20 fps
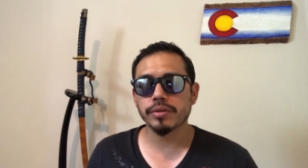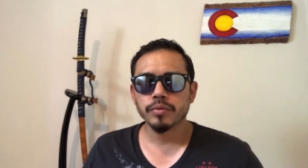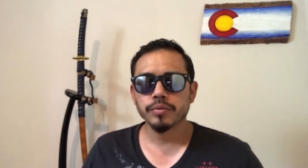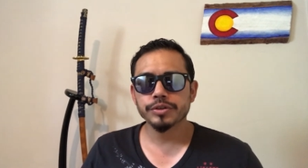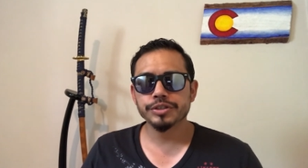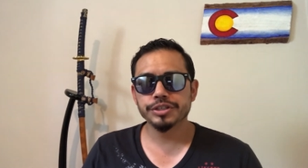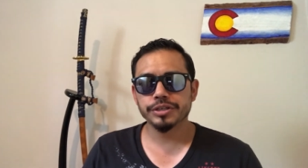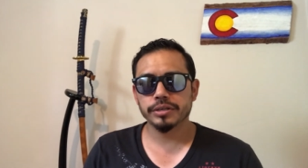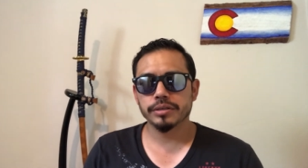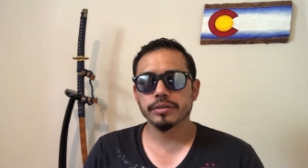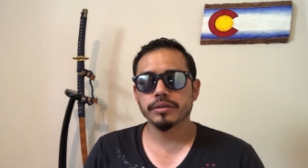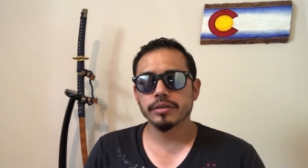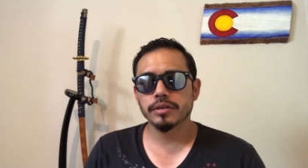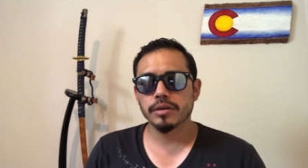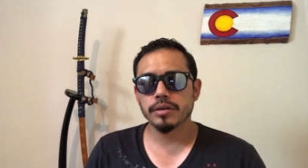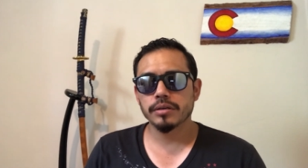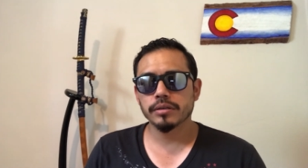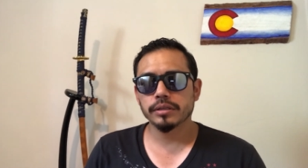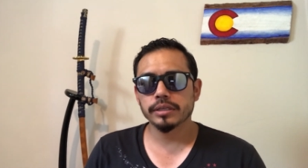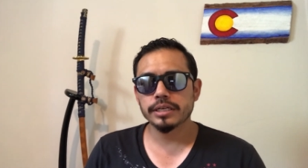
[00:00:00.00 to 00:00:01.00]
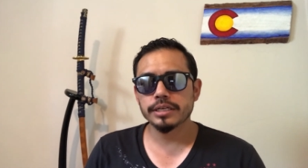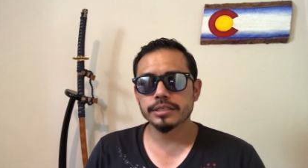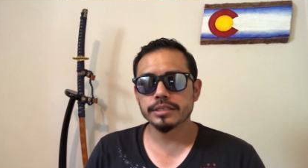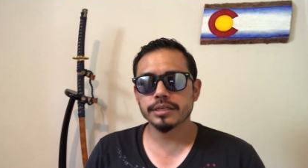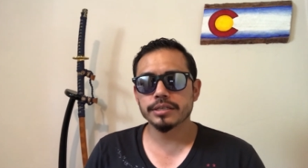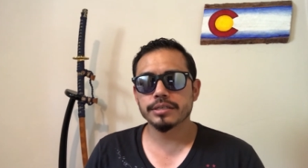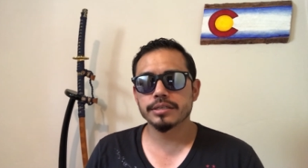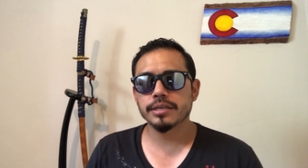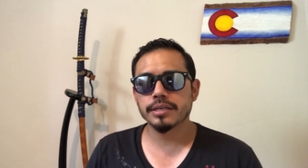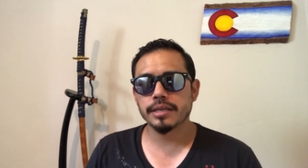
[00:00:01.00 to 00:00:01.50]
Which leads
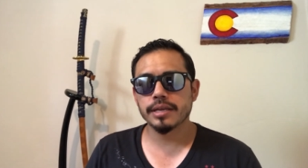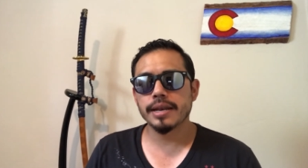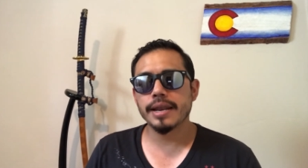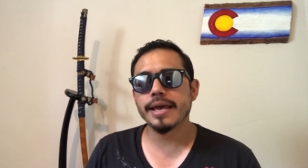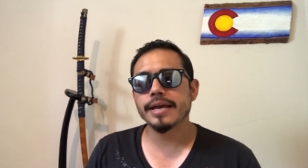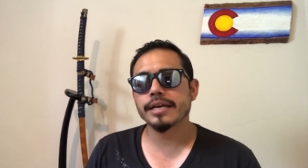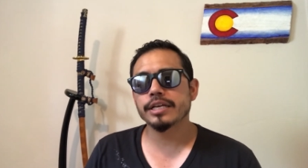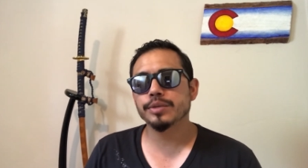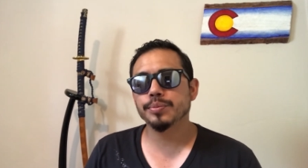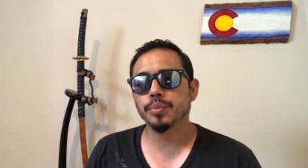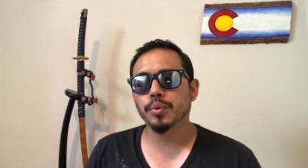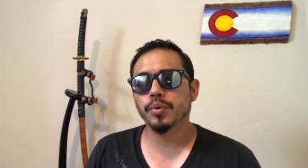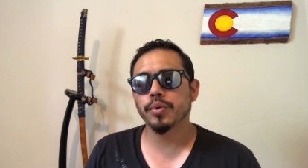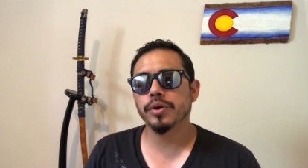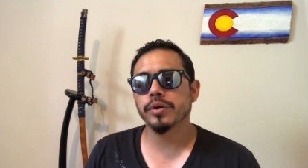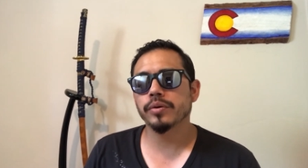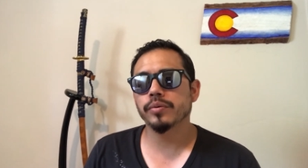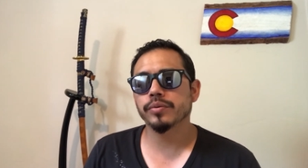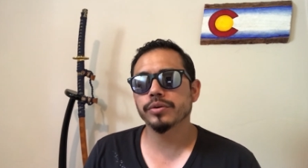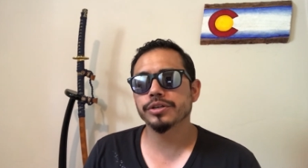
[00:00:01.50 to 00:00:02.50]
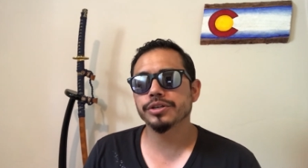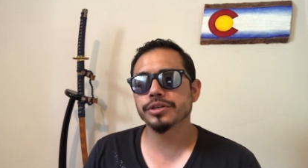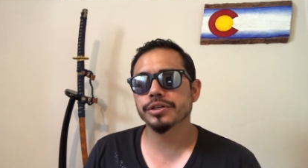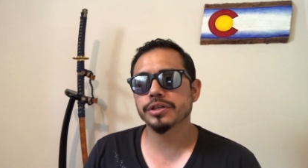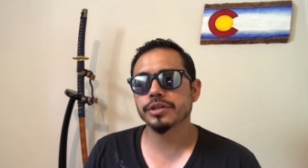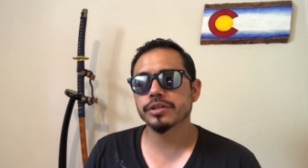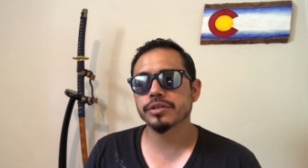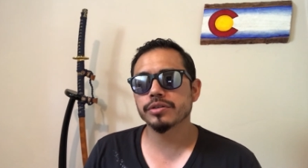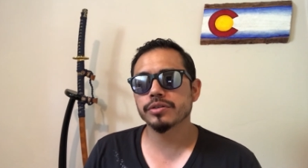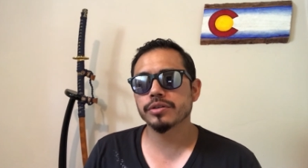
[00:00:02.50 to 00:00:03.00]
us to the next point, which
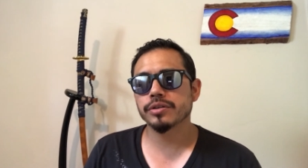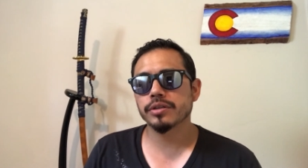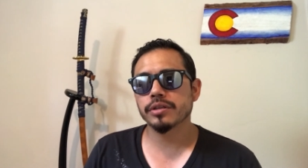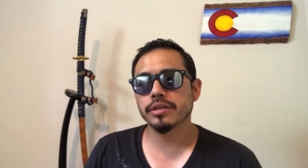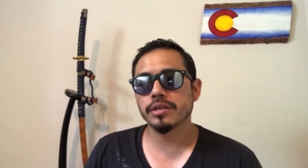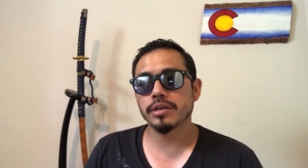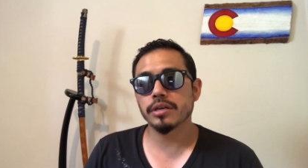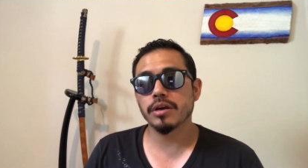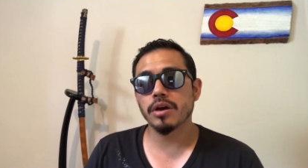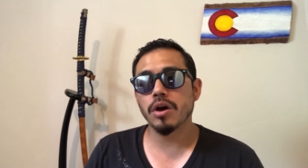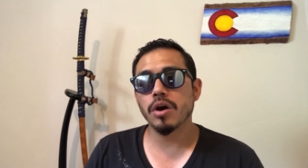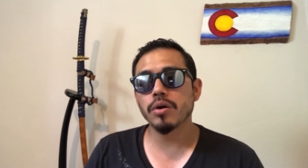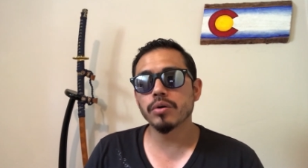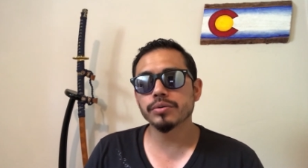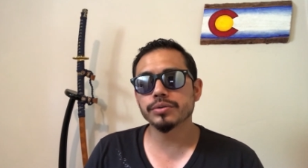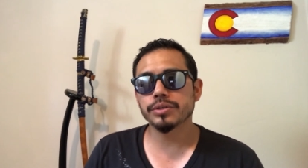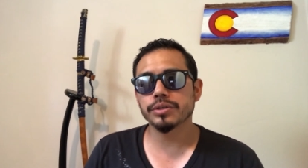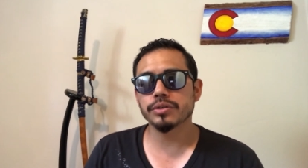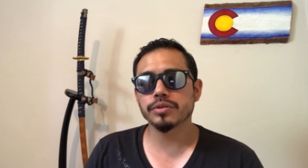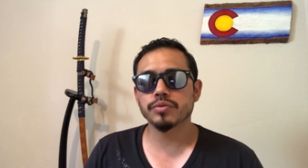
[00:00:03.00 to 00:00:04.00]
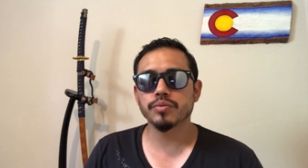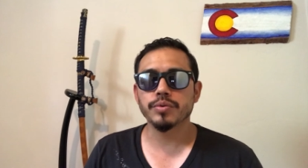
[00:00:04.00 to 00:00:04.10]
is the hoses.